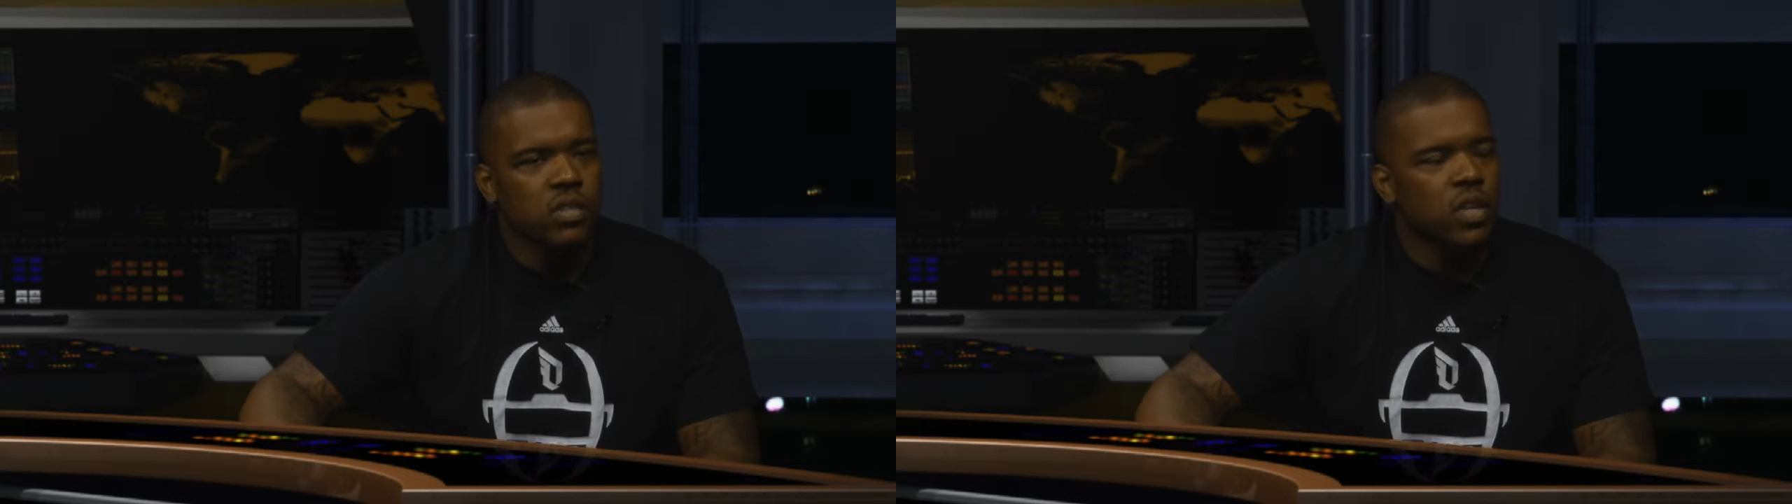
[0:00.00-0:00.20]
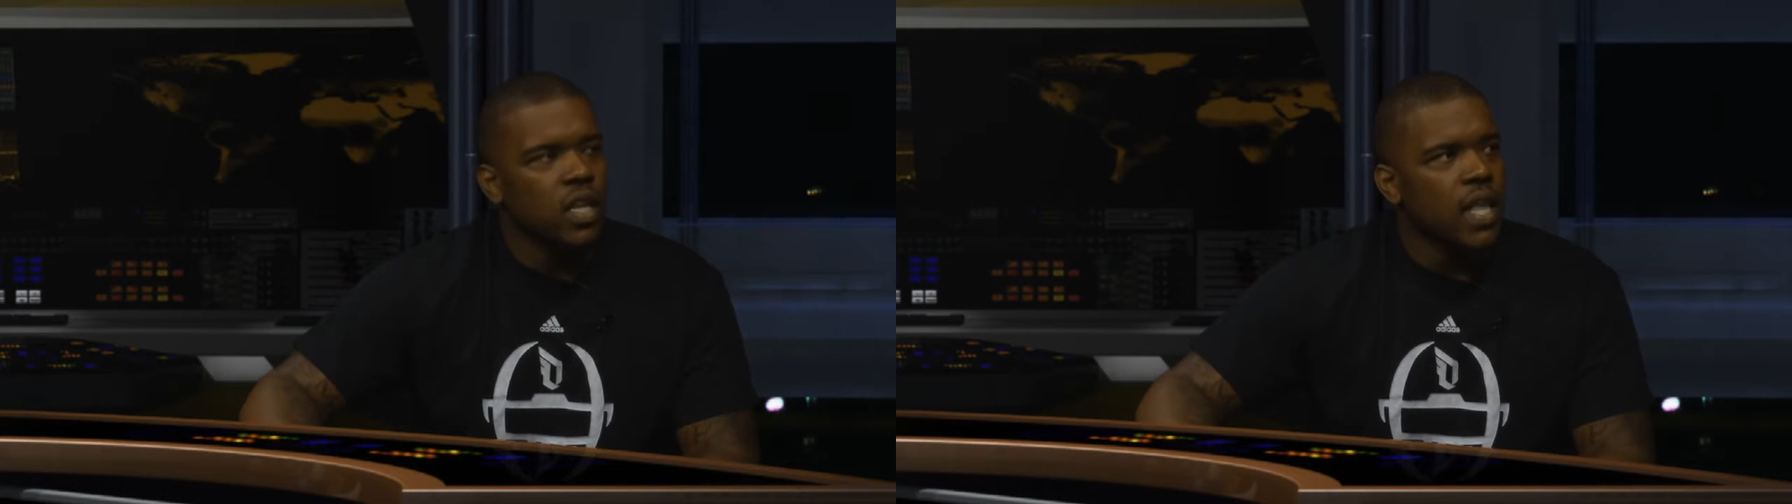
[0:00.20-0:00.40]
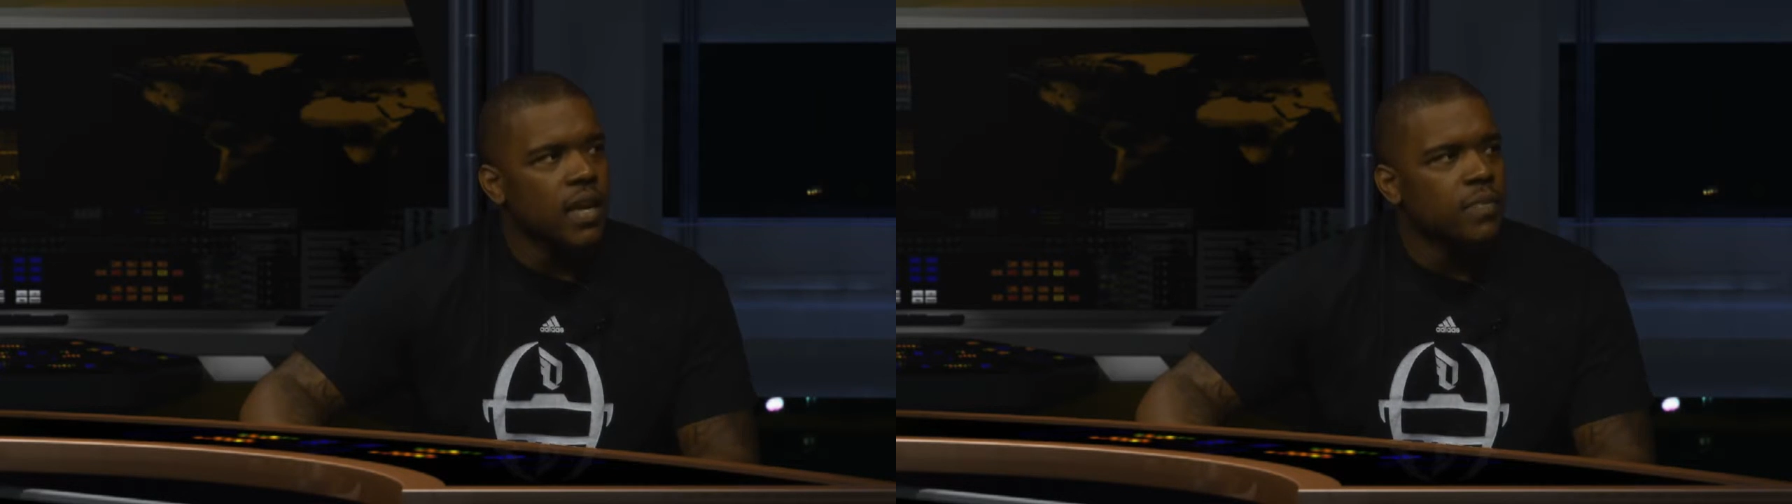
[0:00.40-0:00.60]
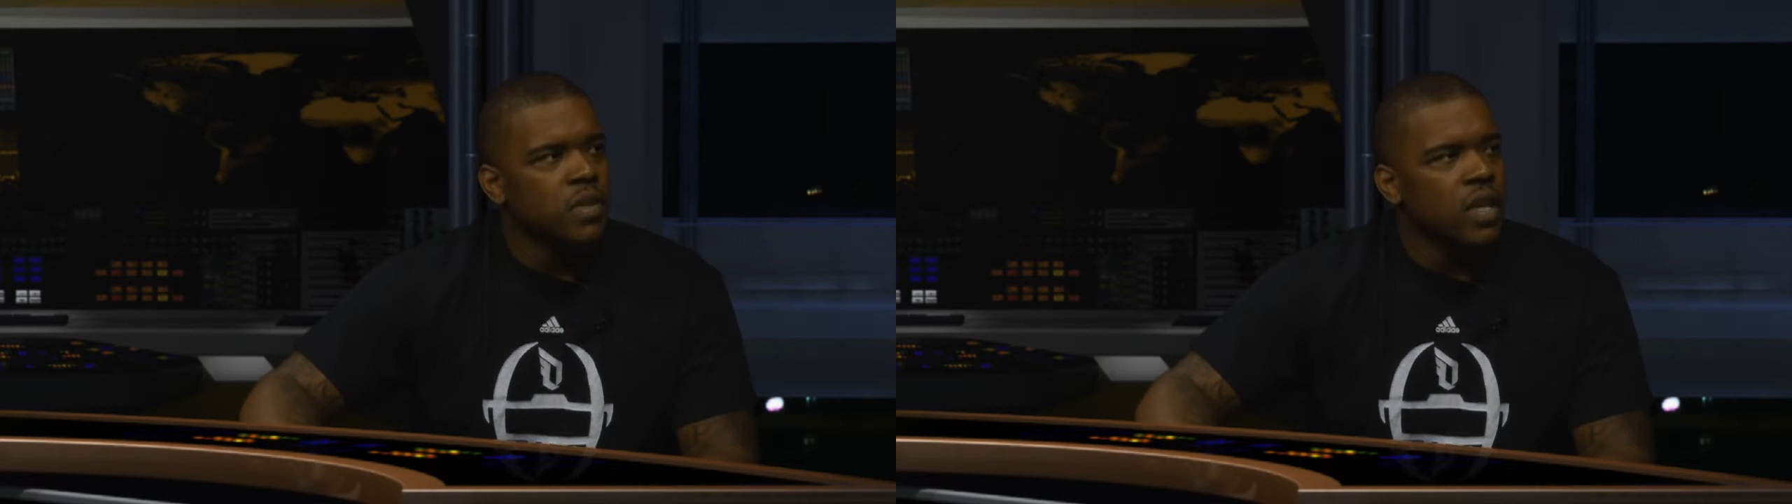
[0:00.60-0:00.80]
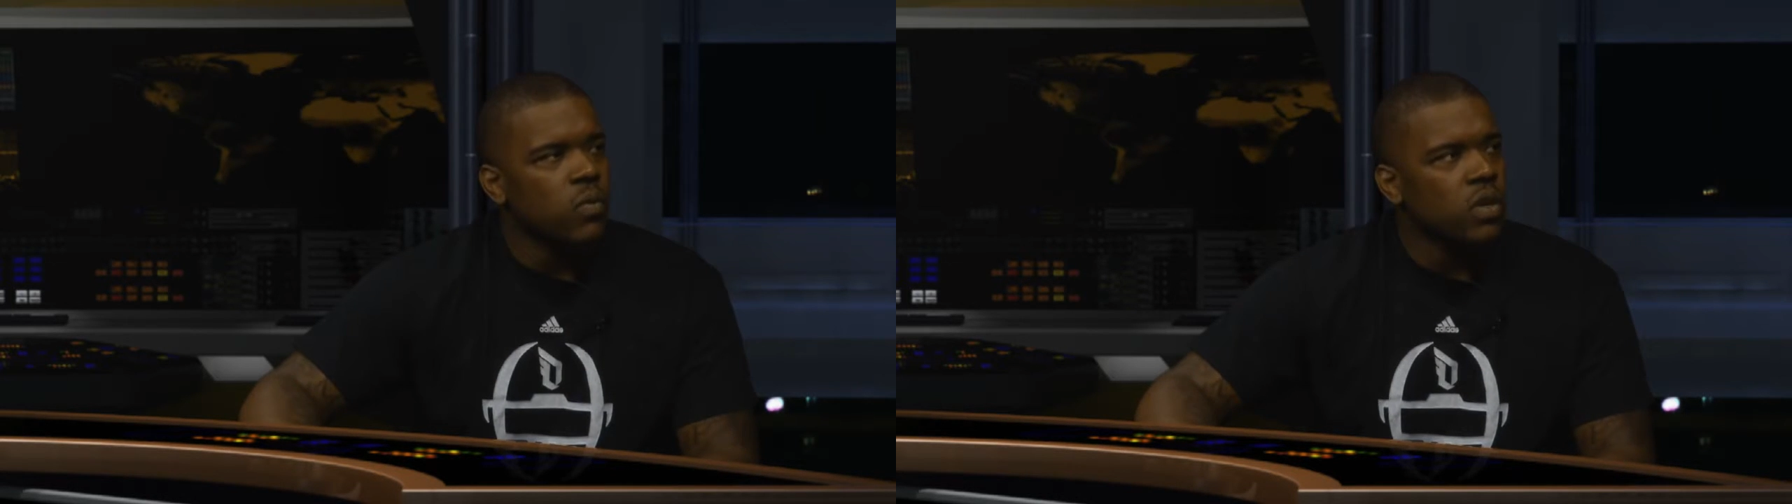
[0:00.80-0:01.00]
Oh, they like me.
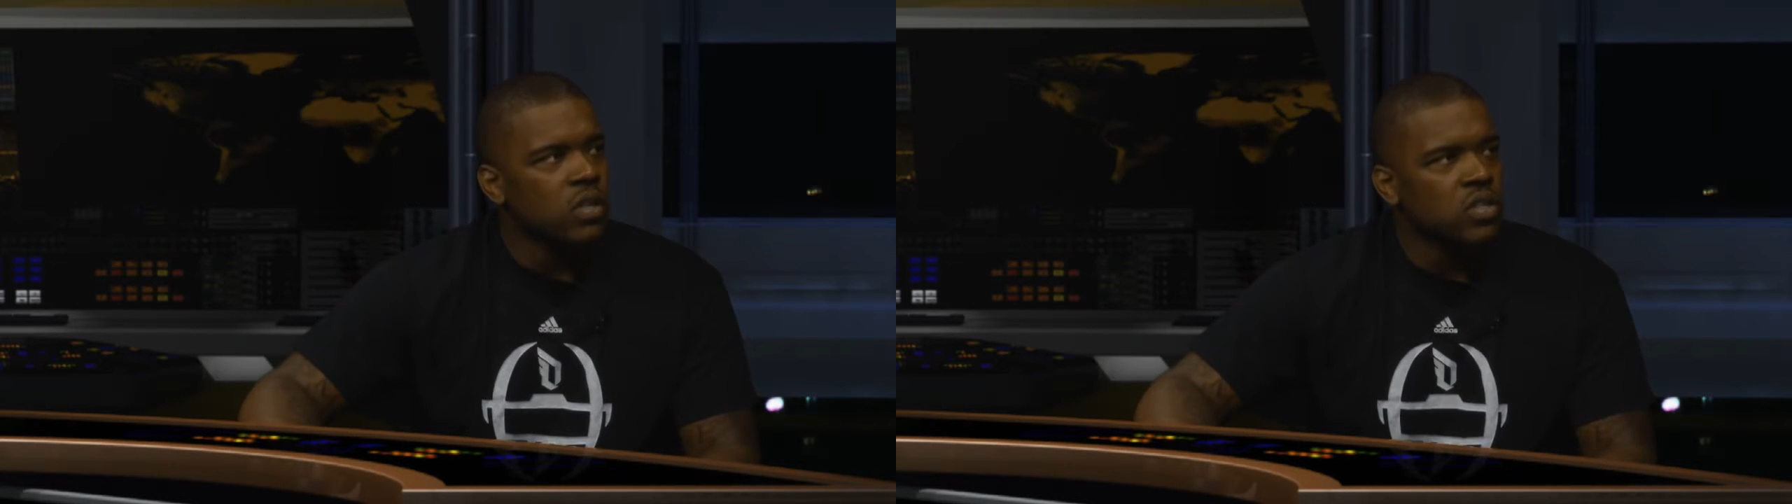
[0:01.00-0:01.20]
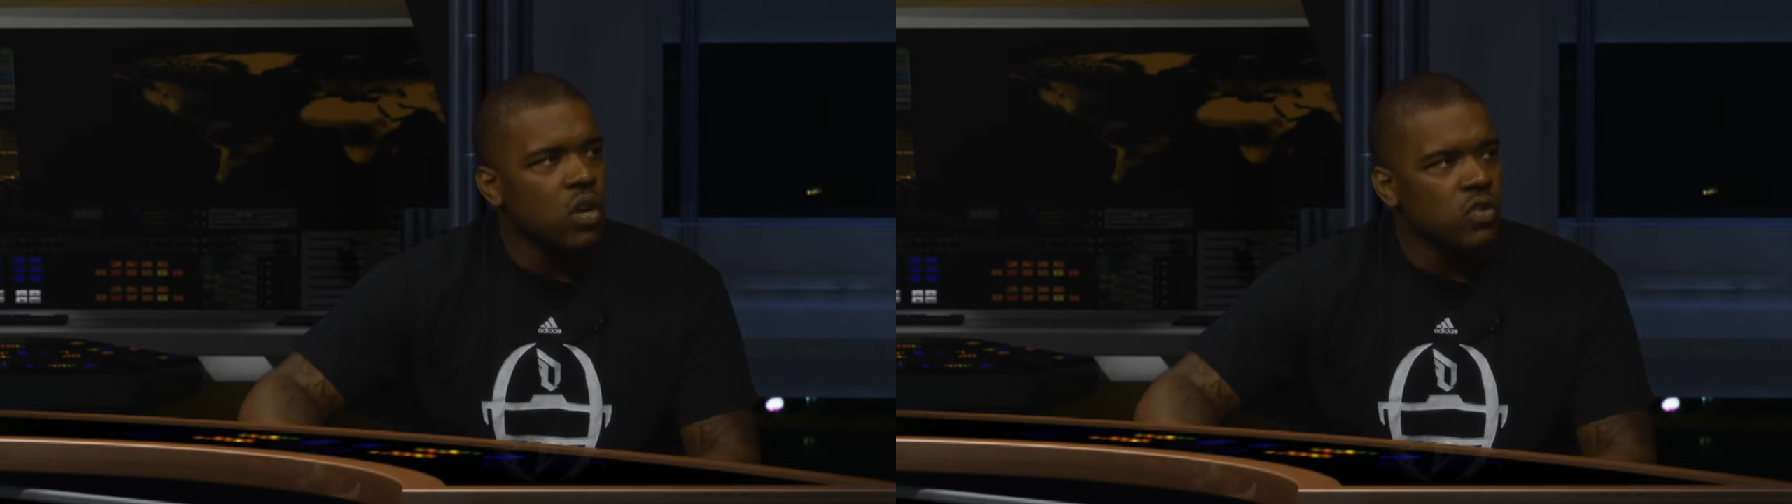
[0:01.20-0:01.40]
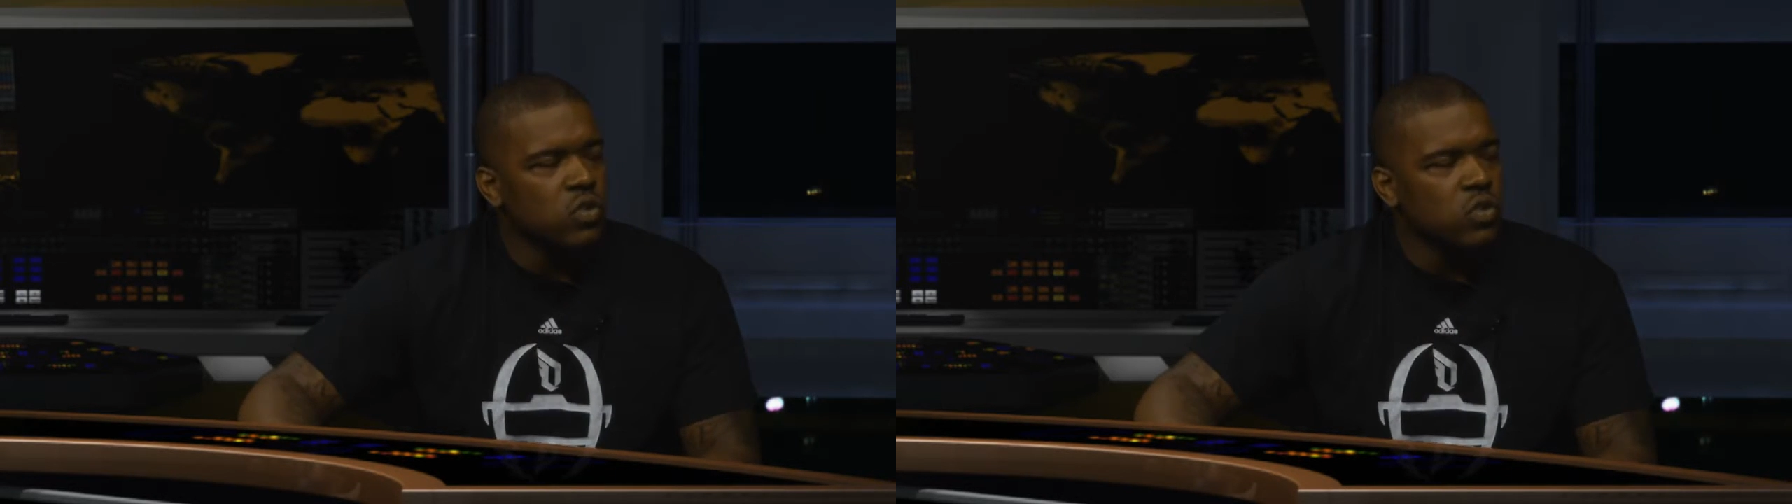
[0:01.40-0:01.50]
They want to talk